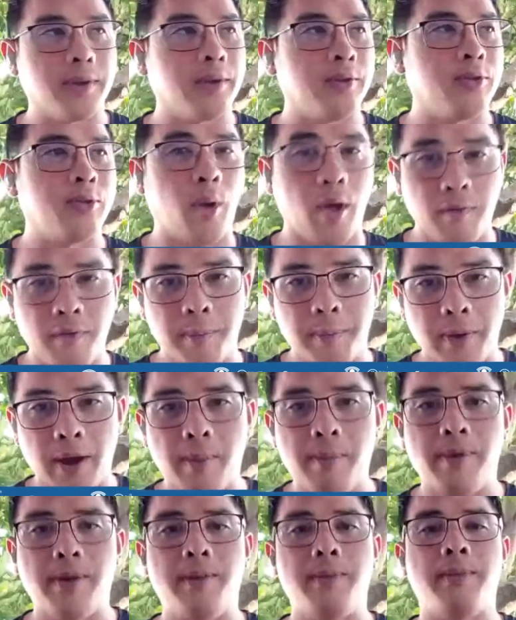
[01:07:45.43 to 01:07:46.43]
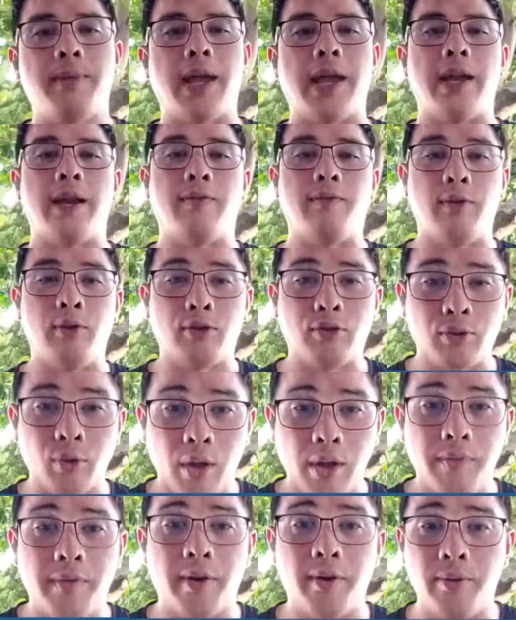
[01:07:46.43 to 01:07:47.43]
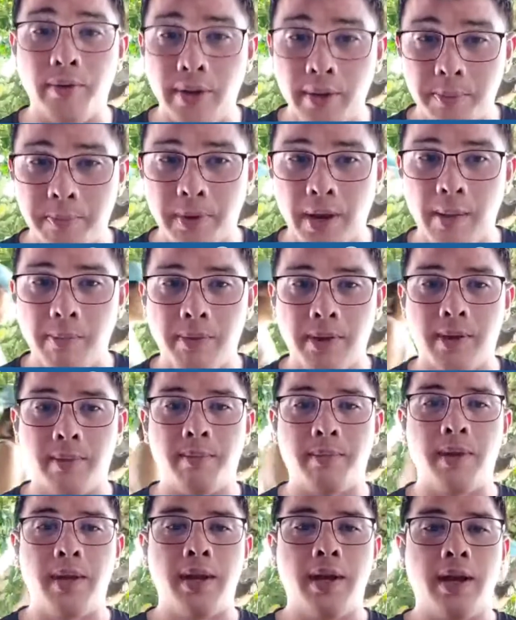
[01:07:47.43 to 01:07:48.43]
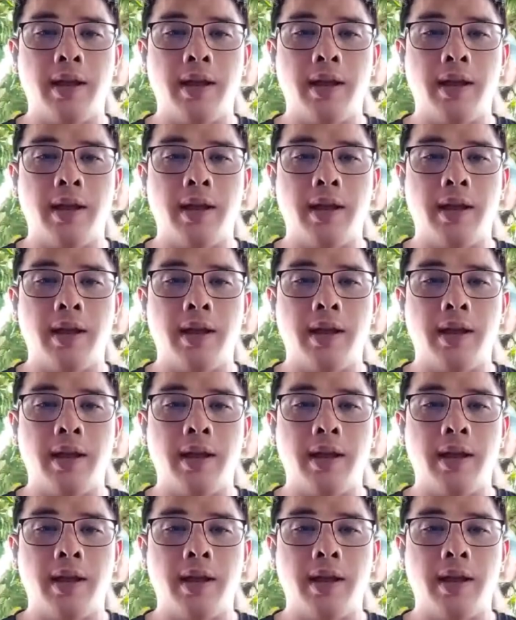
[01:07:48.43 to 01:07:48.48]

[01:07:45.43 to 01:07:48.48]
Solve a problem, and if you solve a real problem,